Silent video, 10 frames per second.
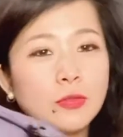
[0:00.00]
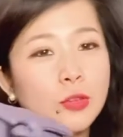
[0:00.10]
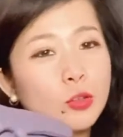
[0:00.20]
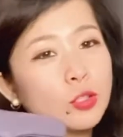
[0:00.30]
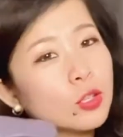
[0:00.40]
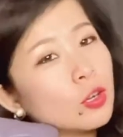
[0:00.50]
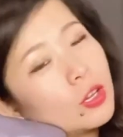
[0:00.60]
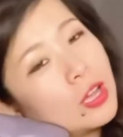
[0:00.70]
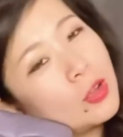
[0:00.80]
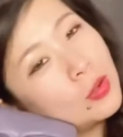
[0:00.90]
feels so
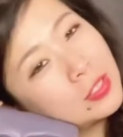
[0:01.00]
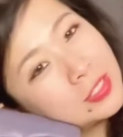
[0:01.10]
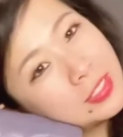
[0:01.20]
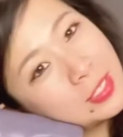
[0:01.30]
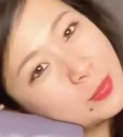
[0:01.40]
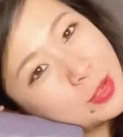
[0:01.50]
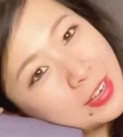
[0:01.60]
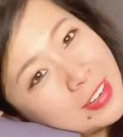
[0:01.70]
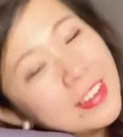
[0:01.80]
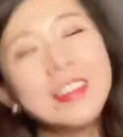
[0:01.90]
good. I want to sleep on it.